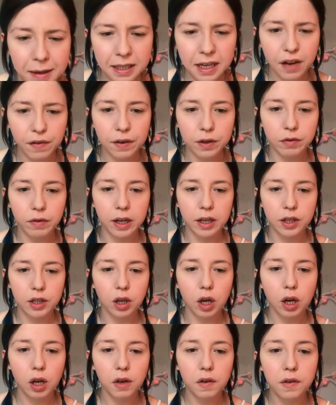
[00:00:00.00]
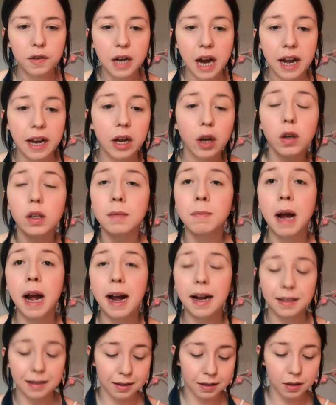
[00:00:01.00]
My skin feels really soft and it looks matte,